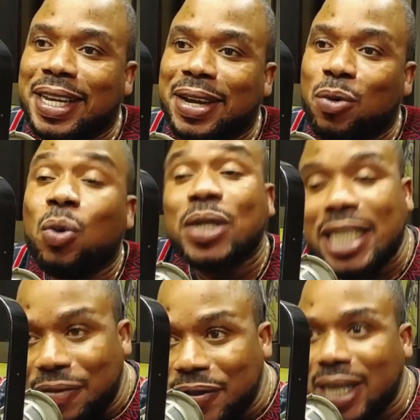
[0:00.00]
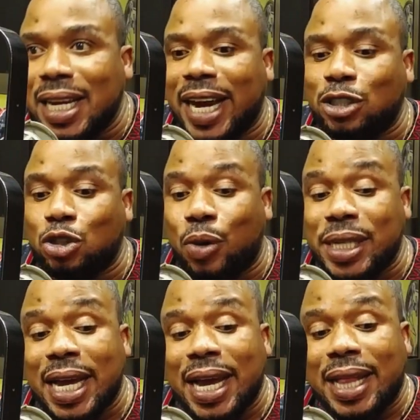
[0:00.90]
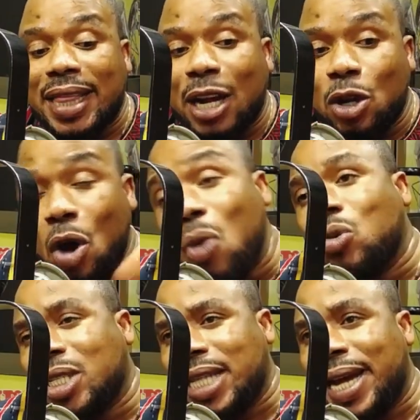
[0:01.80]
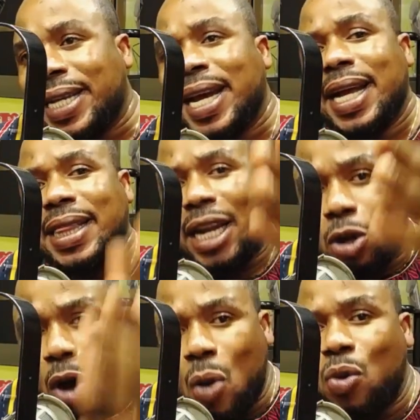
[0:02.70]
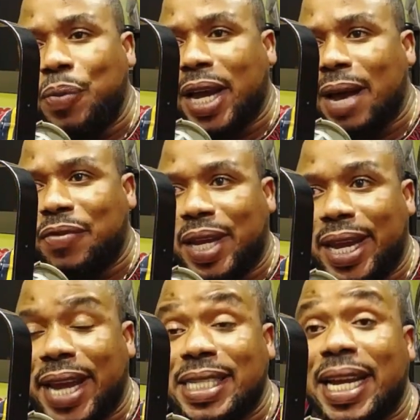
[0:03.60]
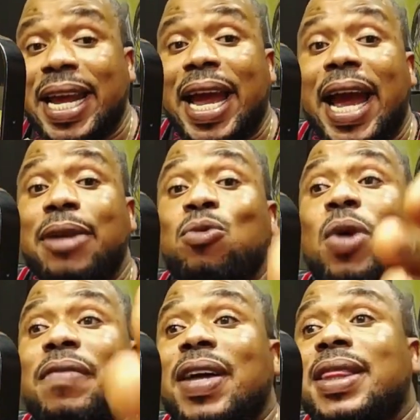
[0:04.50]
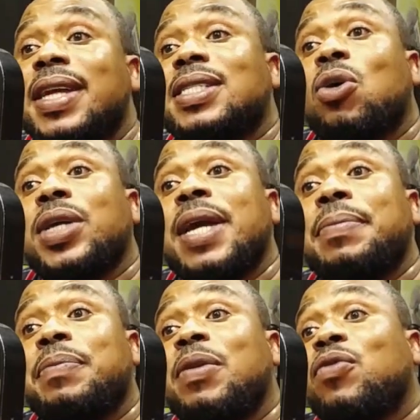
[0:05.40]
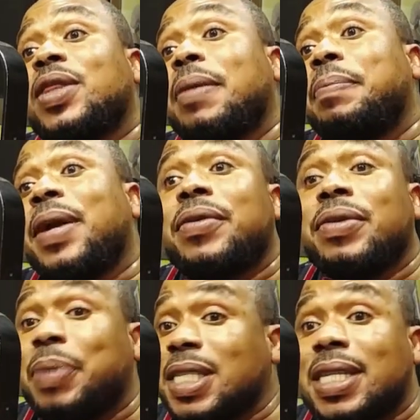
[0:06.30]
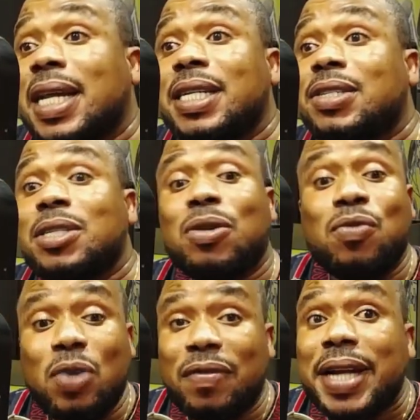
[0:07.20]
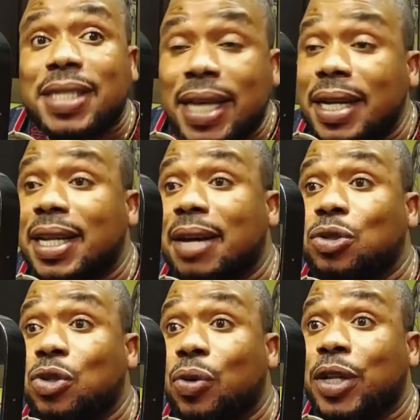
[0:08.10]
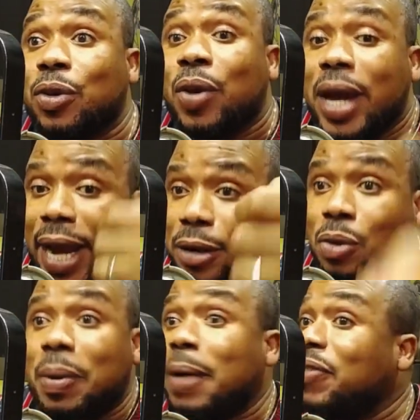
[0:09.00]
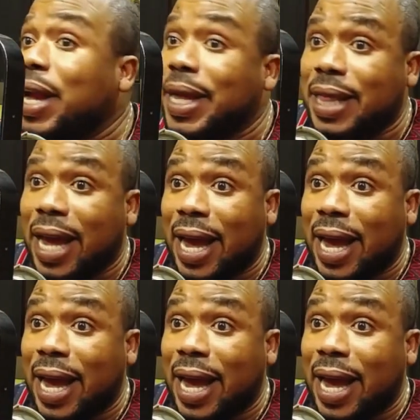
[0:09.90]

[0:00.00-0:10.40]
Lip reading: We would definitely get through it. The law will stand. The law will become vindicated. And whoever thinks, oh, yeah, be for the personal interest of whoever is sending them to do it, no, it will backfire in their